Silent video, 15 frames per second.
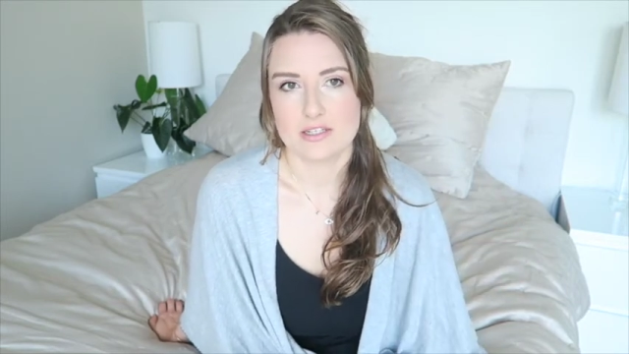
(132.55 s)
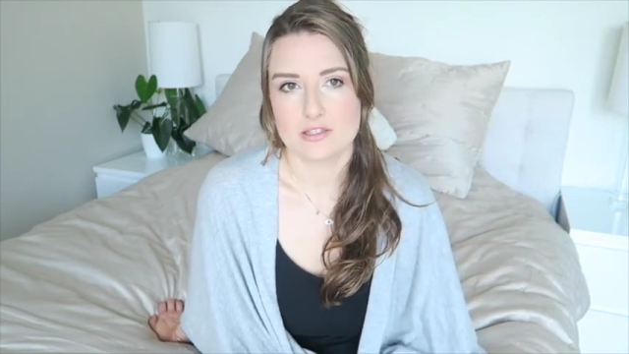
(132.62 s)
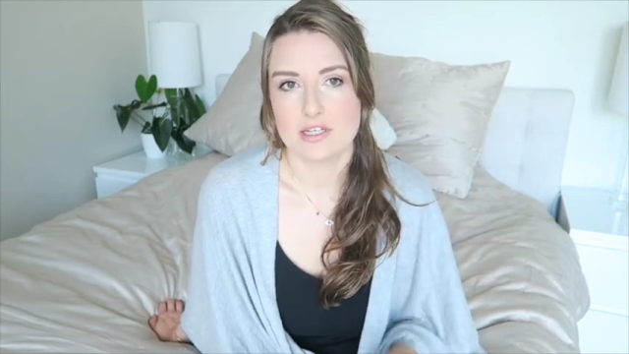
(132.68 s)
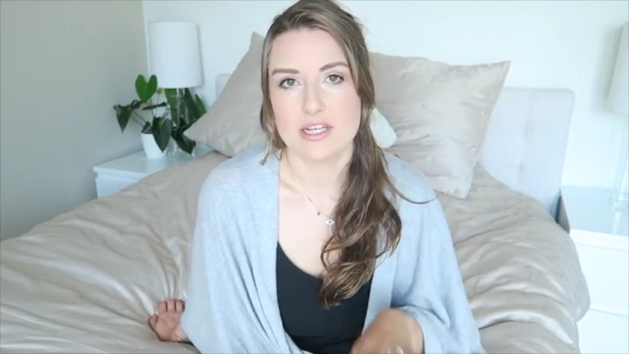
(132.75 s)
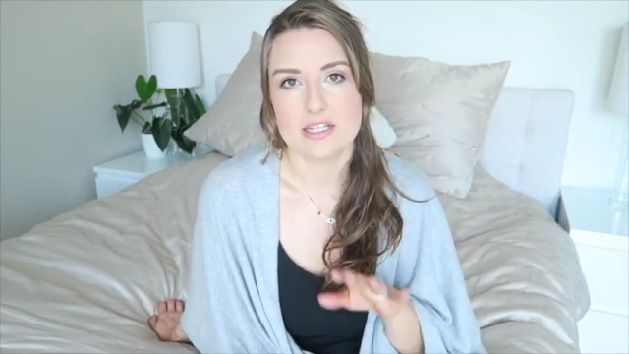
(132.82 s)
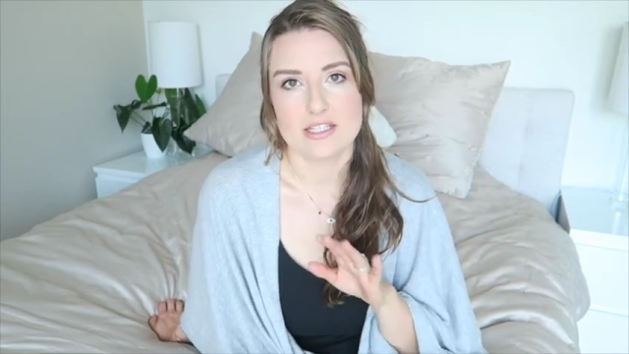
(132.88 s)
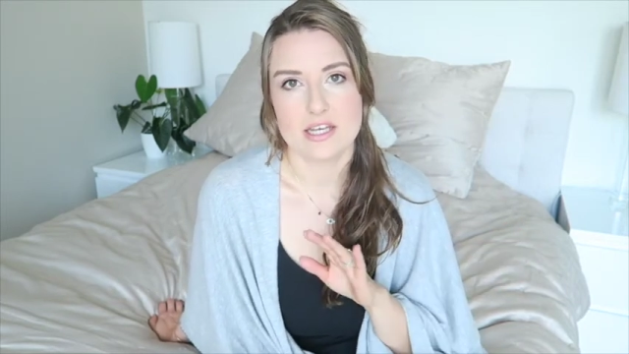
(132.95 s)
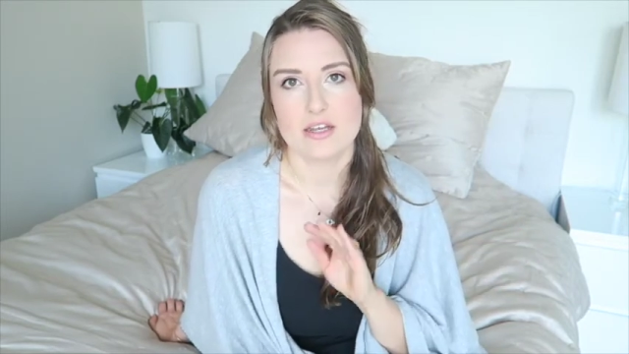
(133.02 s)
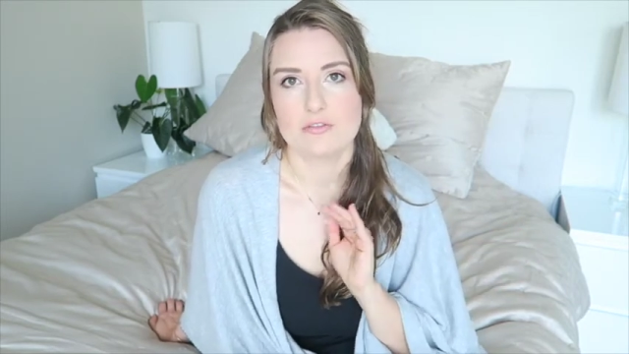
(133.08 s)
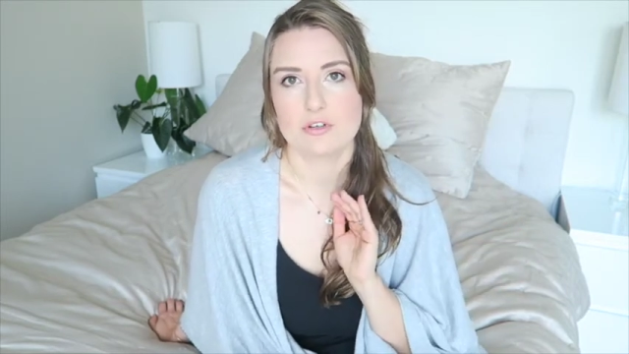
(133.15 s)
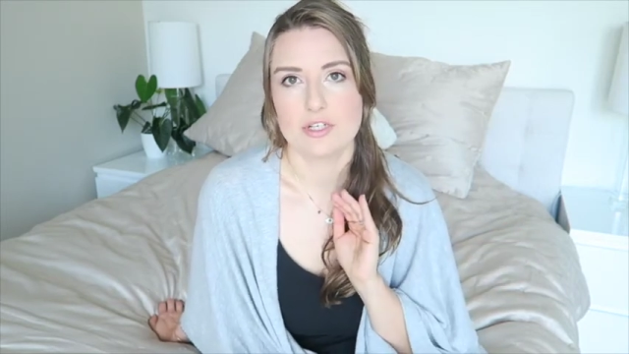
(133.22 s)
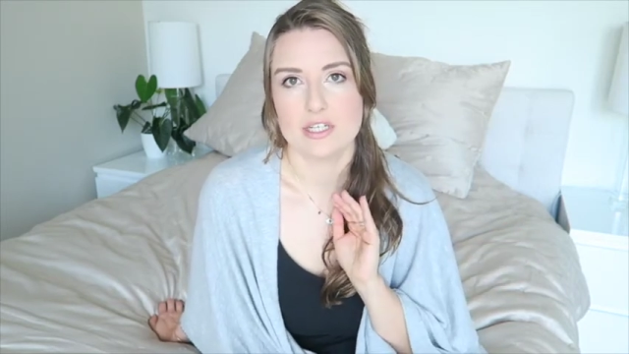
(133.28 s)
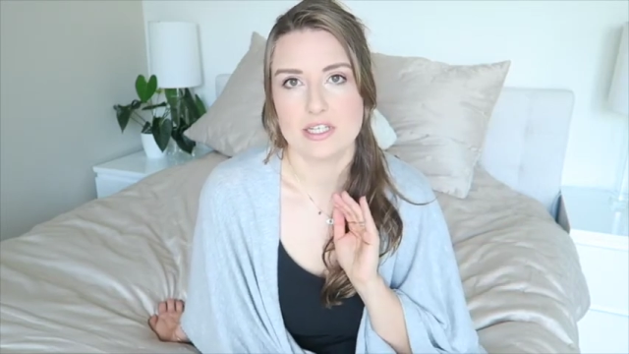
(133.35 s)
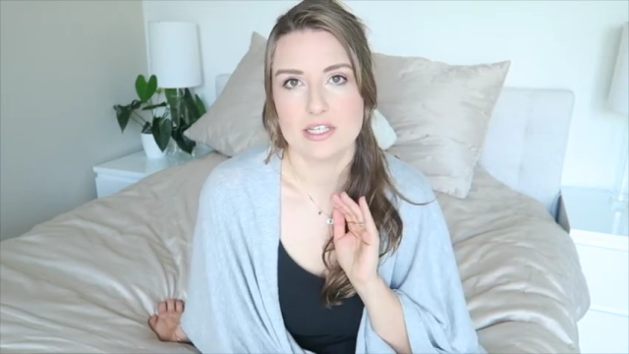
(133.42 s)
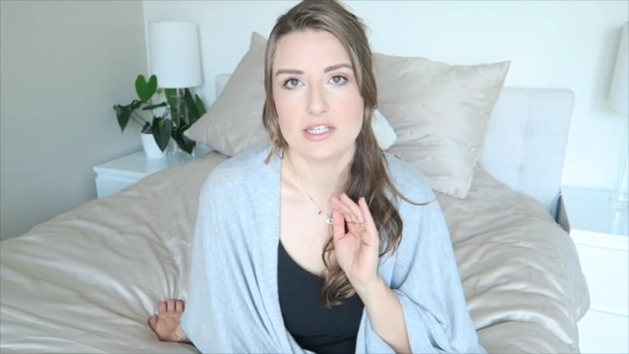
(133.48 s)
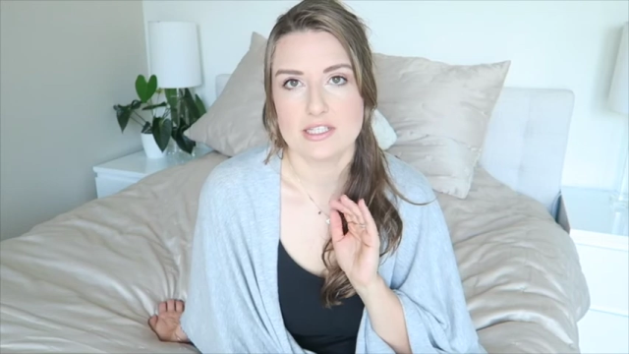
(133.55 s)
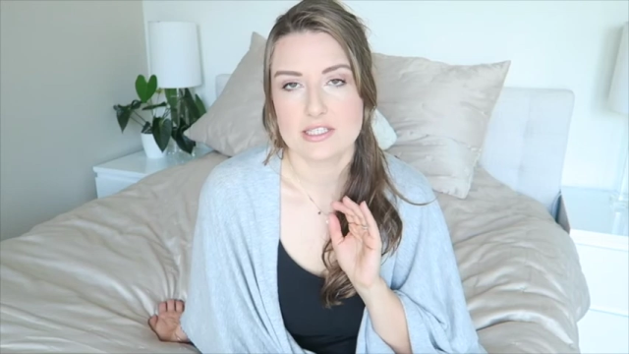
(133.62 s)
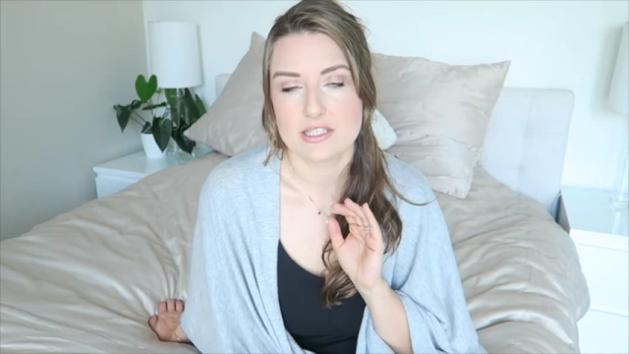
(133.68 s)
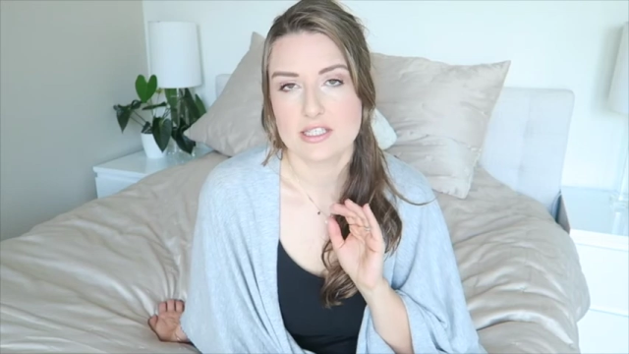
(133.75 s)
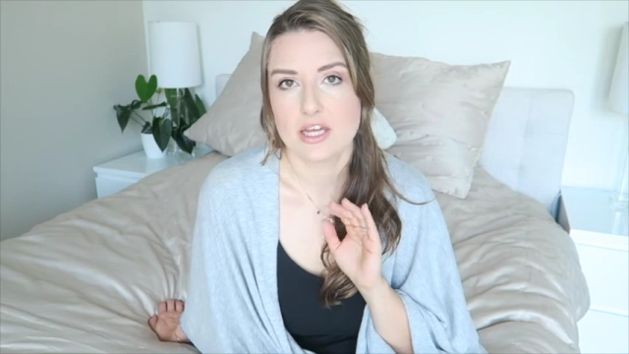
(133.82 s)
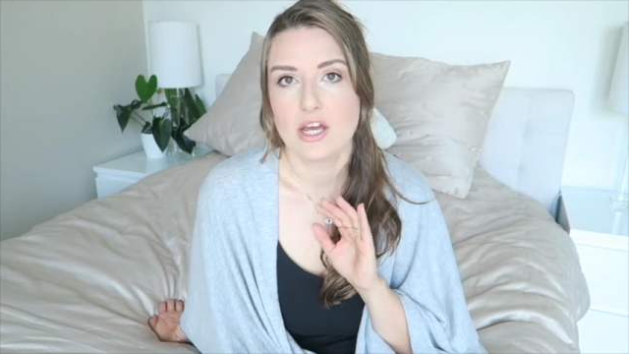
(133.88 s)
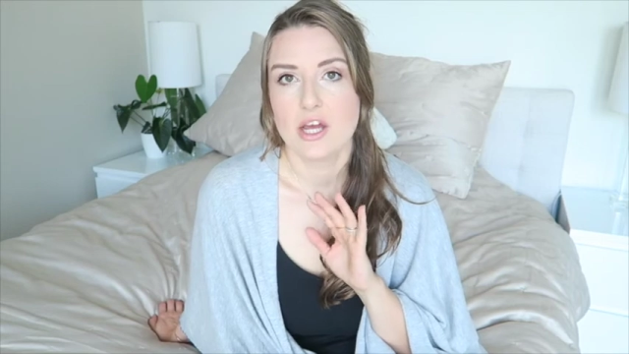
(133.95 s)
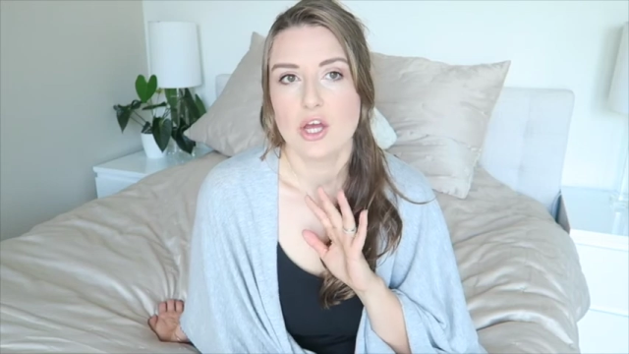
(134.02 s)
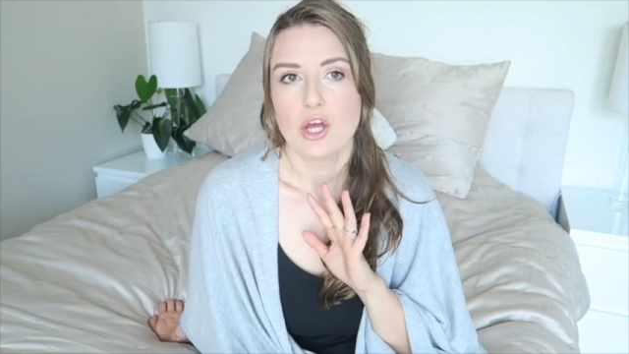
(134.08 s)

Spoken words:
So let's say for at least